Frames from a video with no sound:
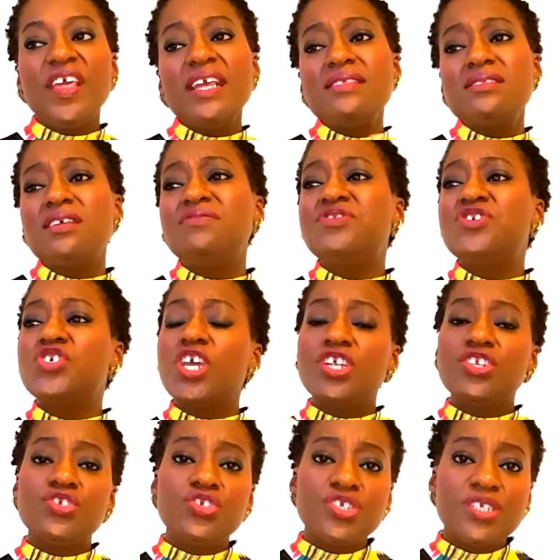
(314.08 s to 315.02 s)
Things have
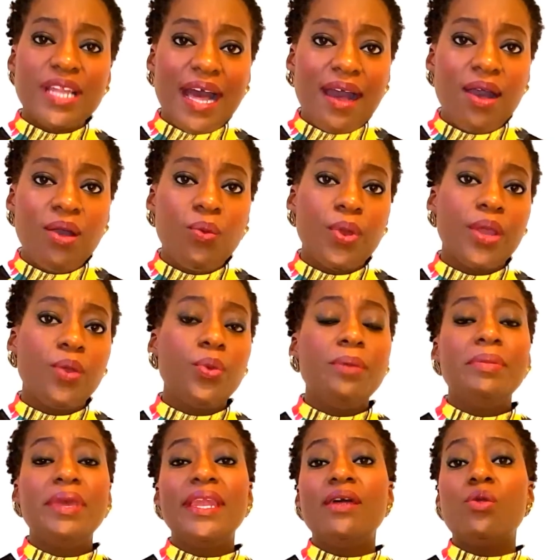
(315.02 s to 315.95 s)
changed now where
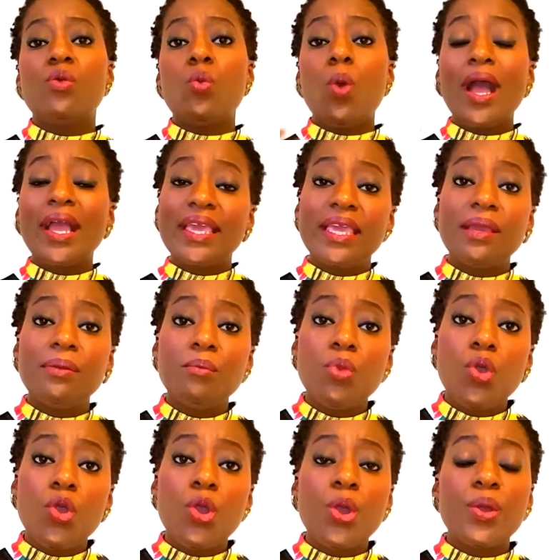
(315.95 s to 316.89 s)
women are
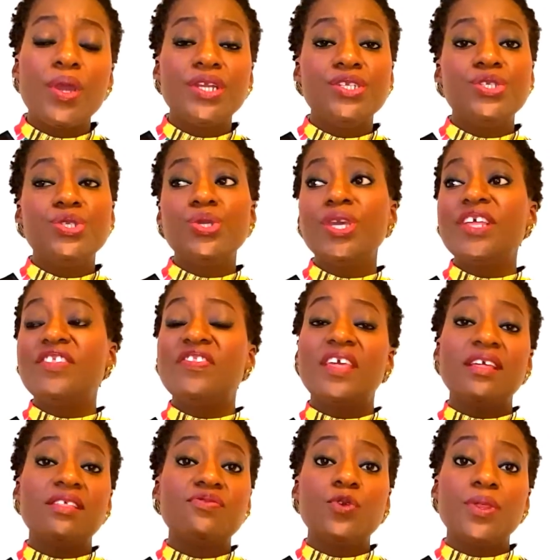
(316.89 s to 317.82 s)
working more and doing
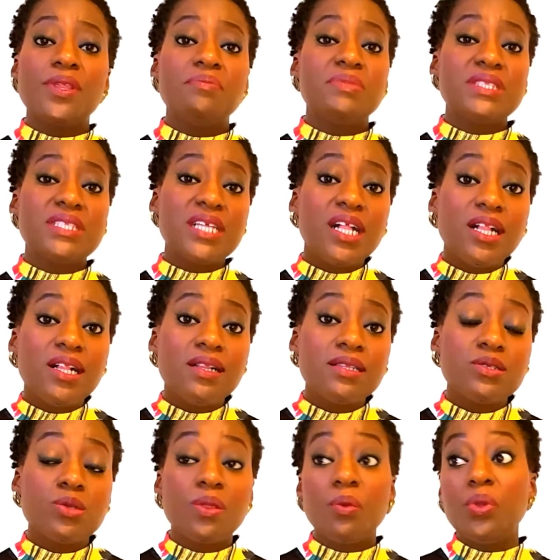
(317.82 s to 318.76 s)
things for
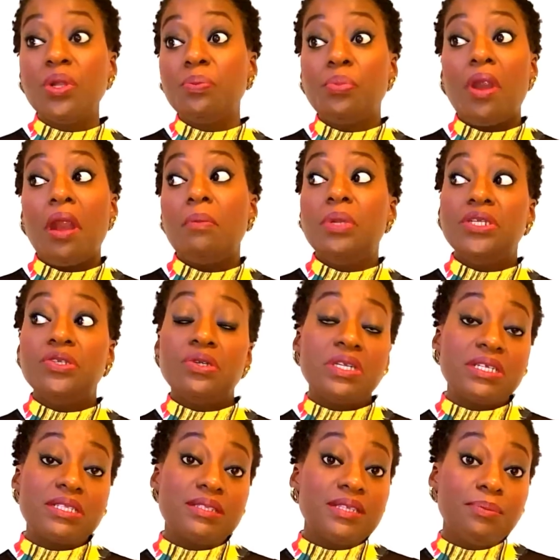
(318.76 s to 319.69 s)
themselves, so they will probably
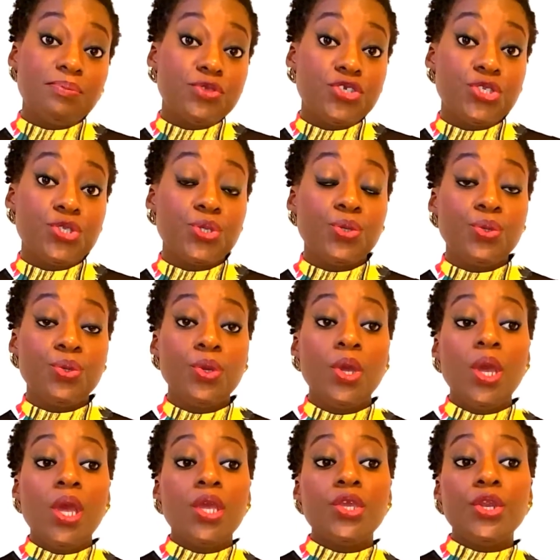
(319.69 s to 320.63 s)
not accept you
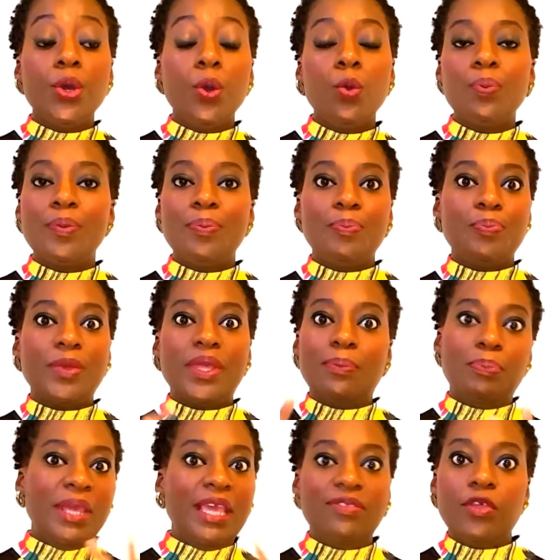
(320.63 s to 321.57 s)
to,
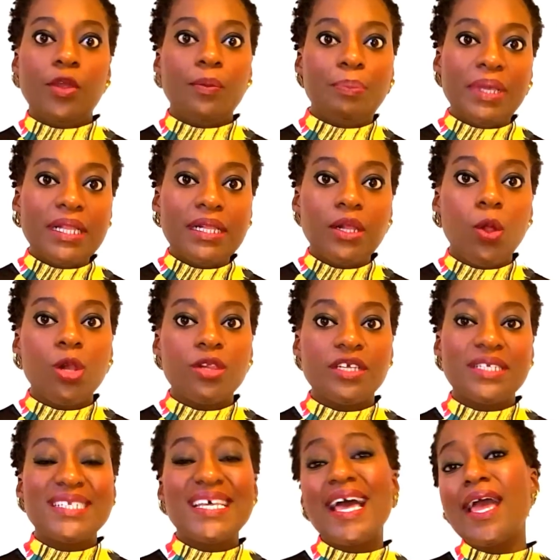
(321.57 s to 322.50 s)
pick their bill
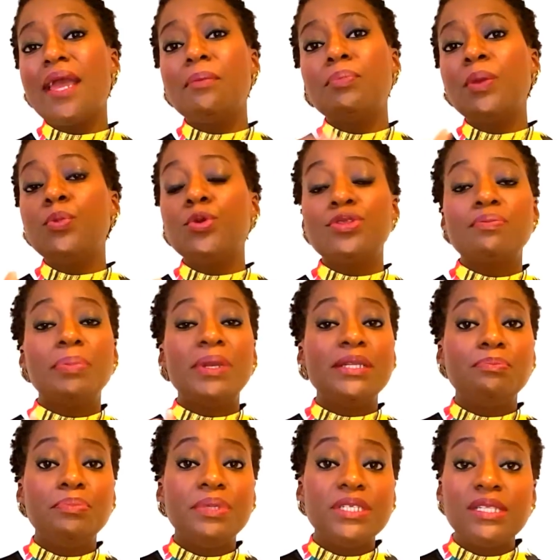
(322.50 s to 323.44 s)
all the time. People
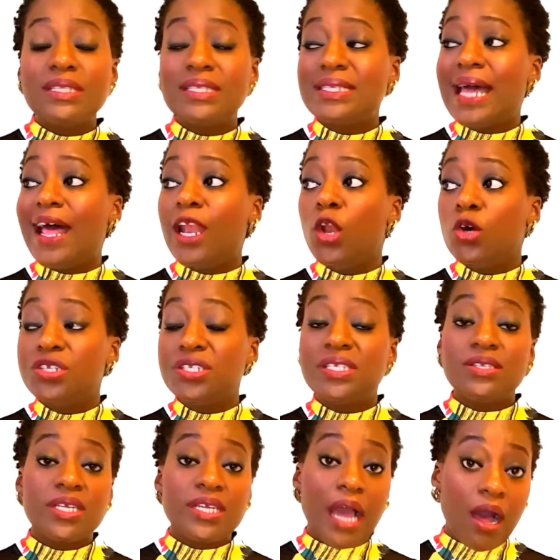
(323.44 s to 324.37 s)
split bills a
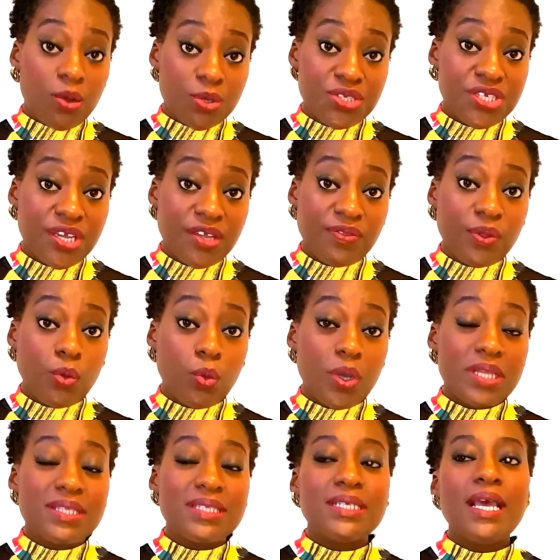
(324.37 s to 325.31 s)
lot out here in the
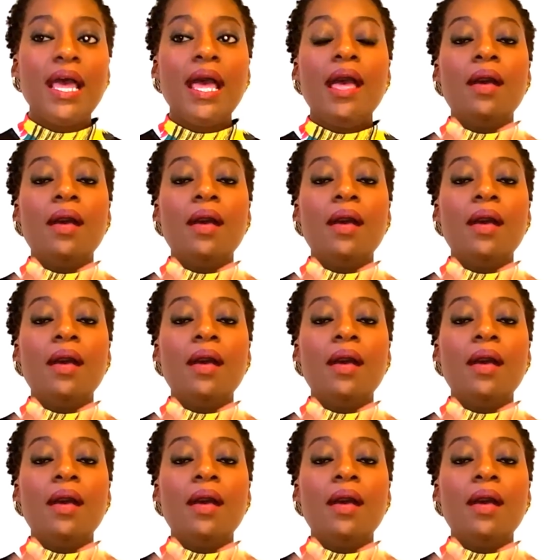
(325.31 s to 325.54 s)
West.